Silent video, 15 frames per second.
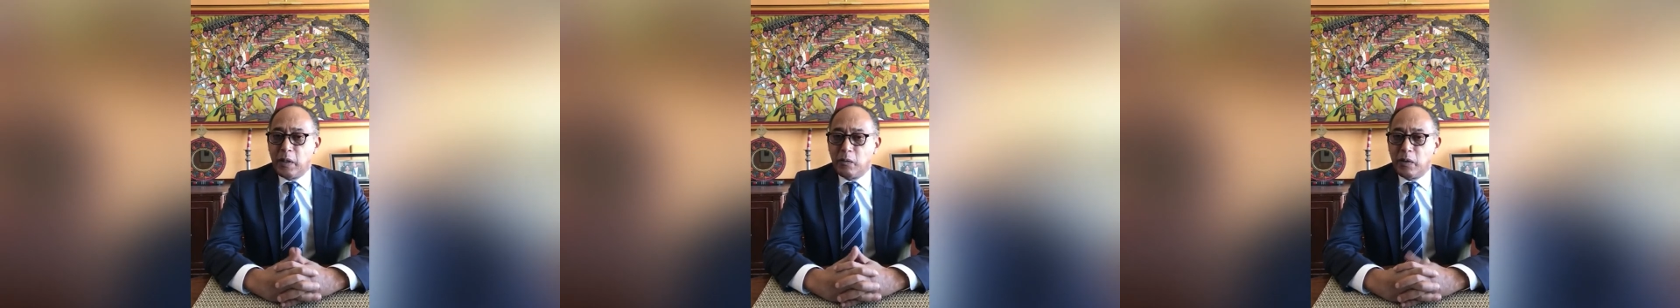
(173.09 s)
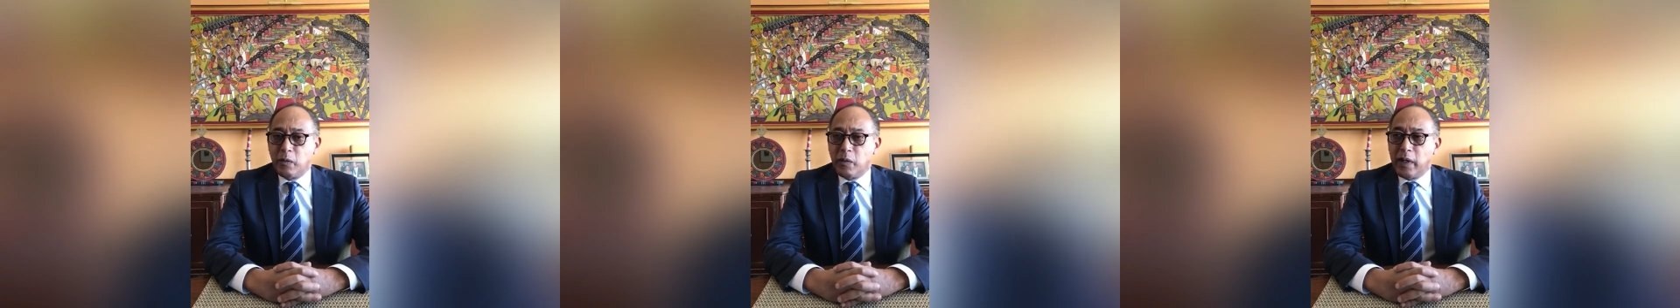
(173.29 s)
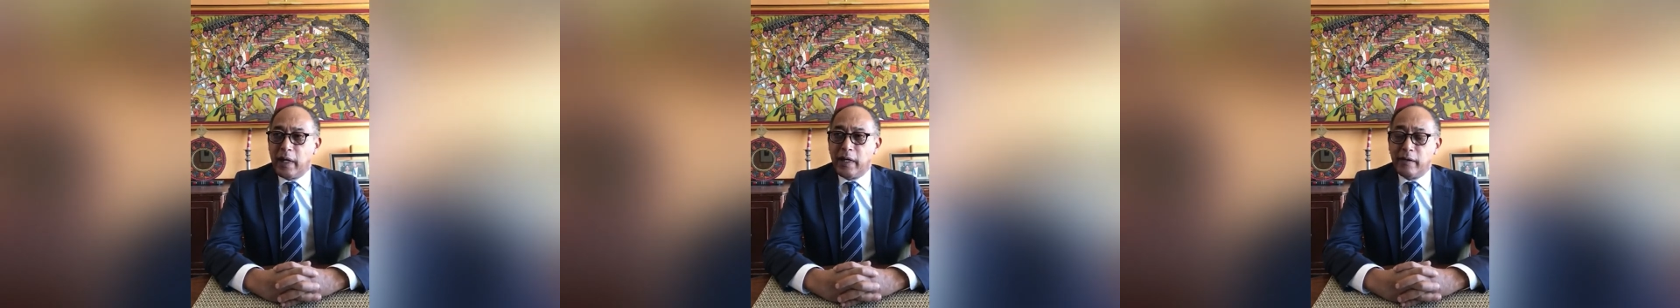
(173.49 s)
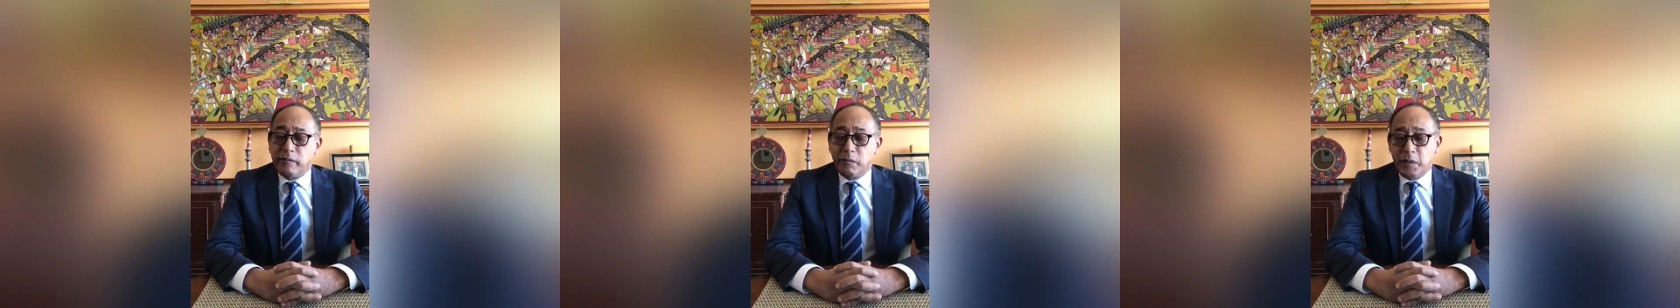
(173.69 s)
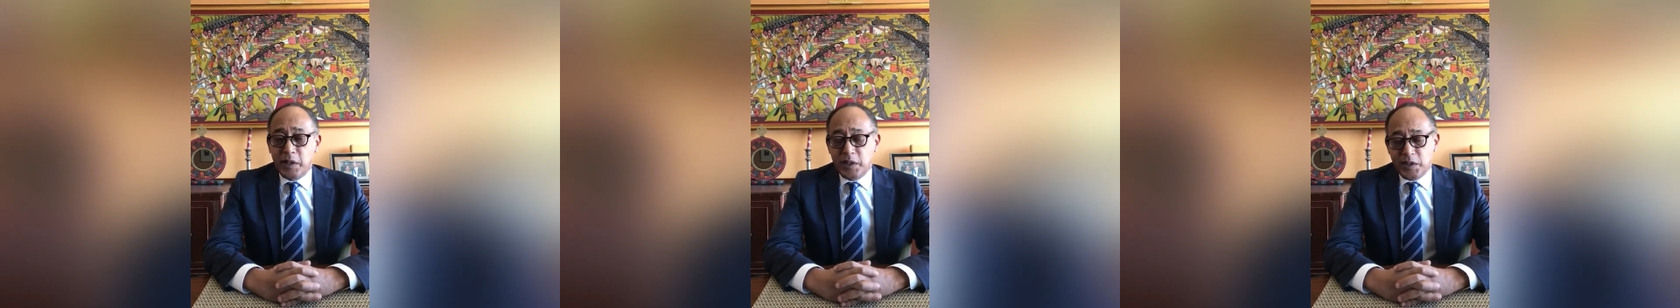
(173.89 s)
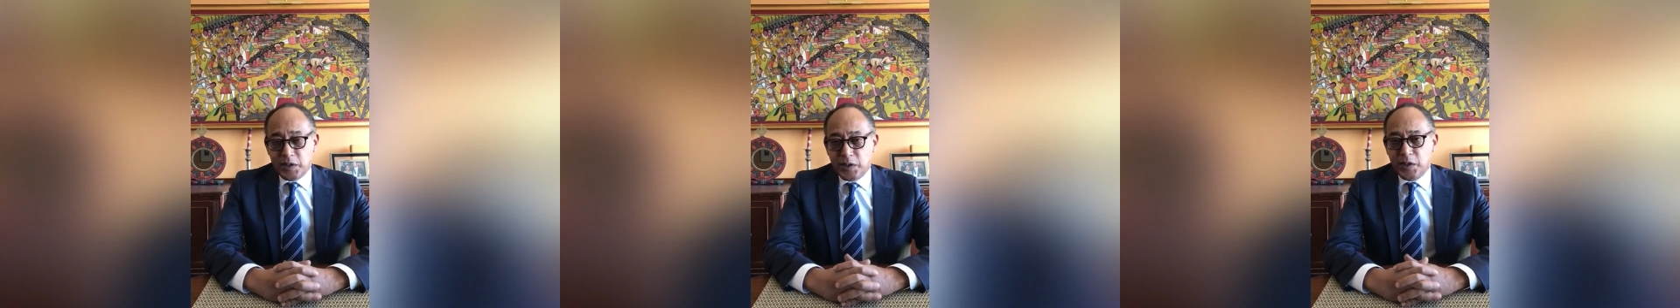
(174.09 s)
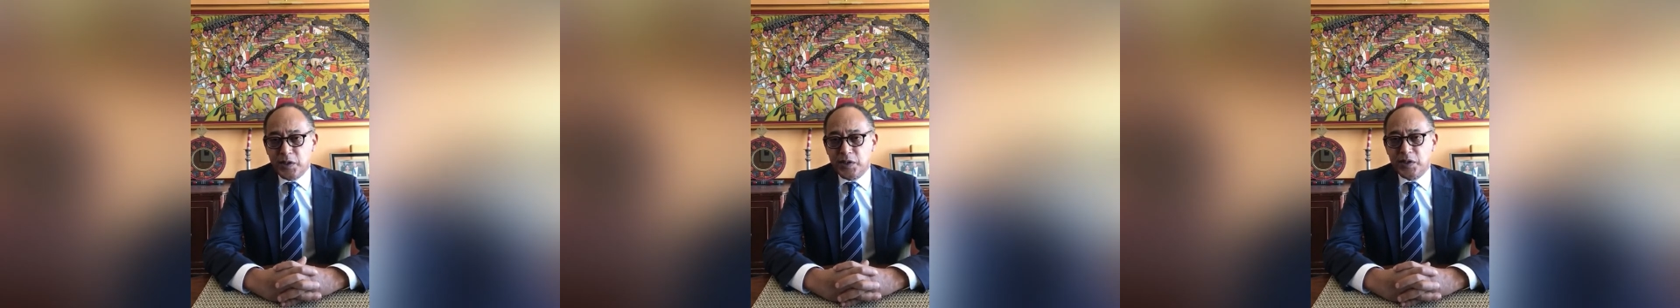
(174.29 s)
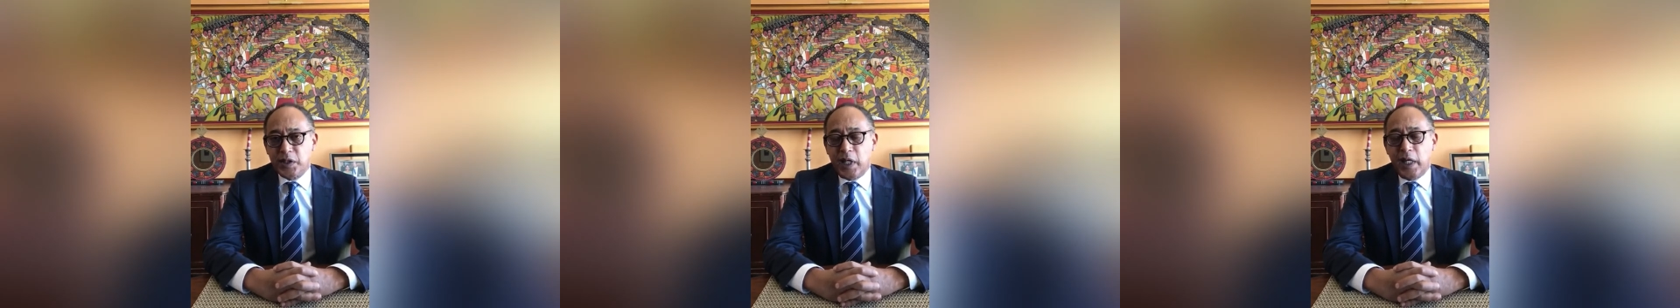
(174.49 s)
where we have
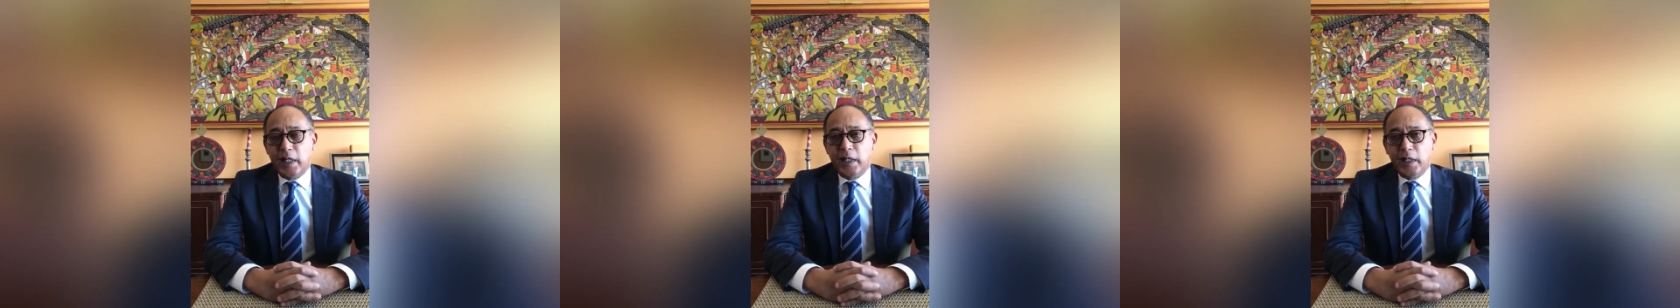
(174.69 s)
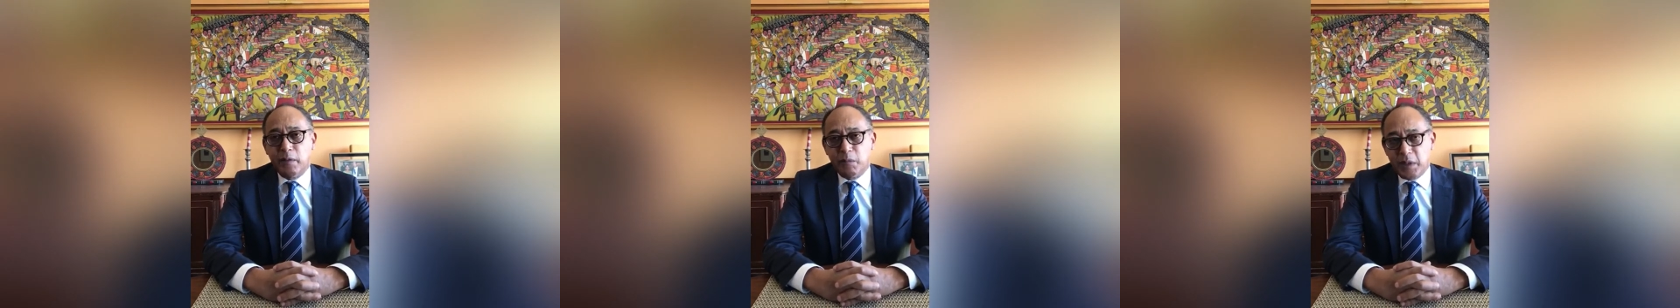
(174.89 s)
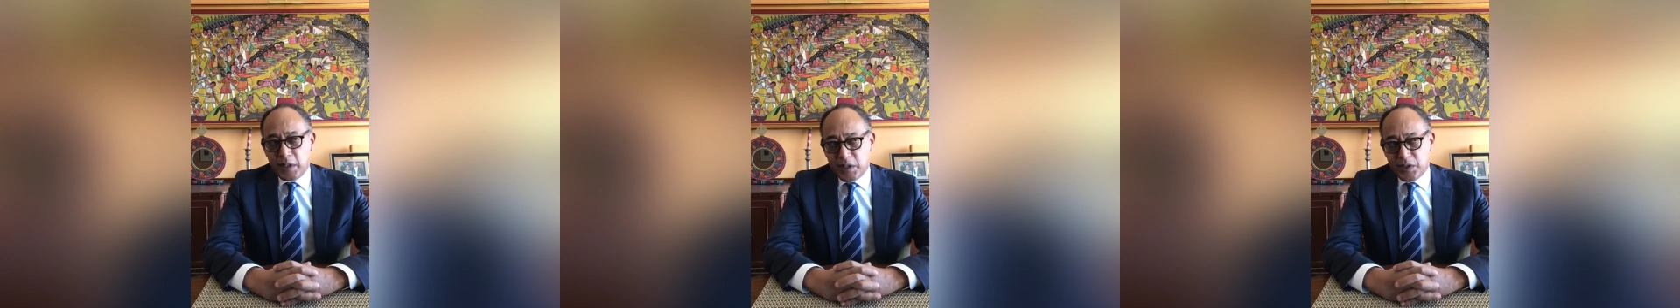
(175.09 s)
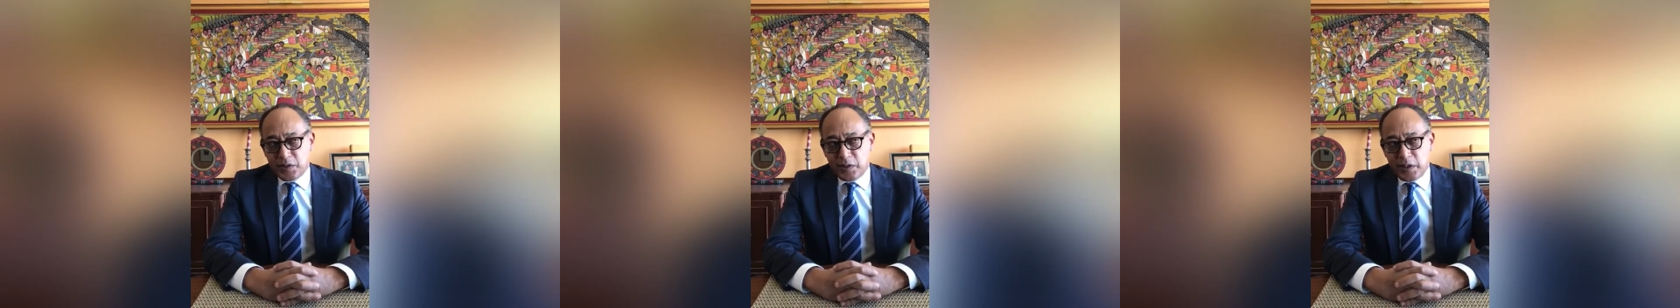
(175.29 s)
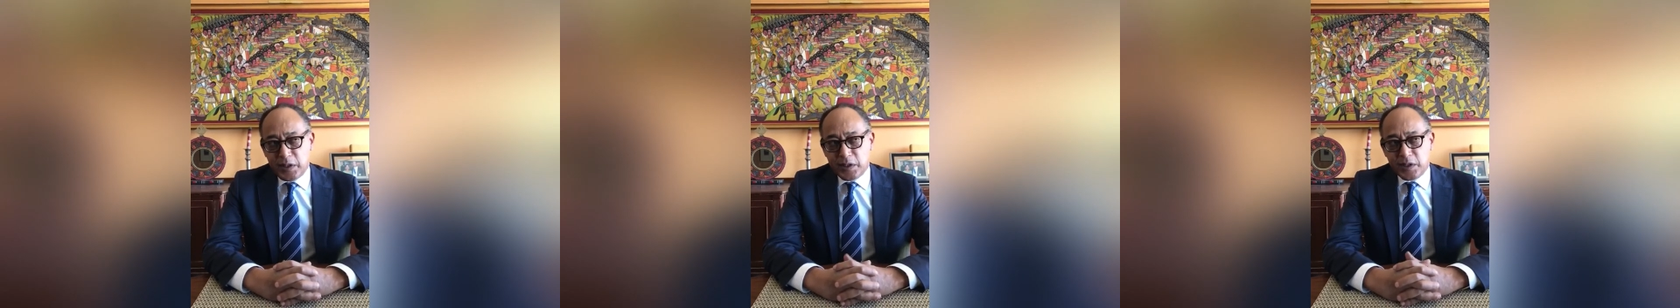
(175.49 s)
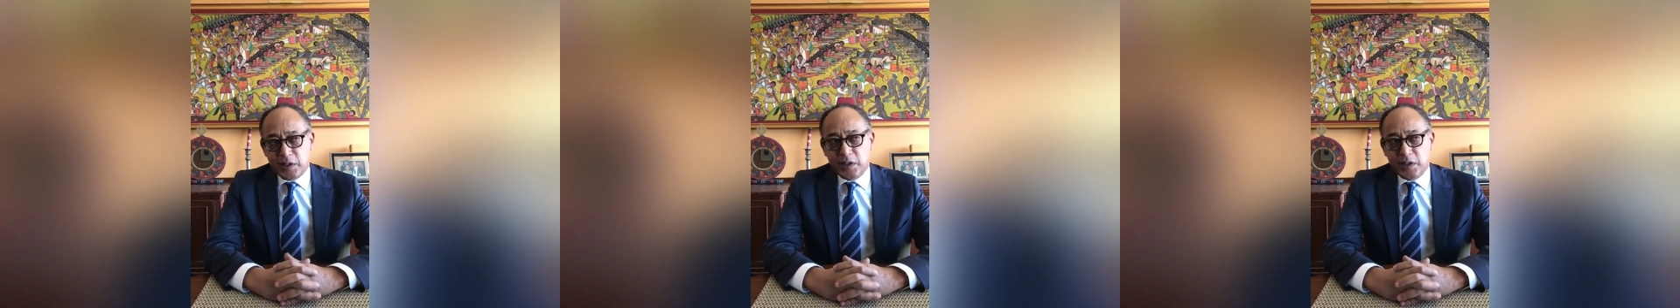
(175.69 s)
ministers heading ministries.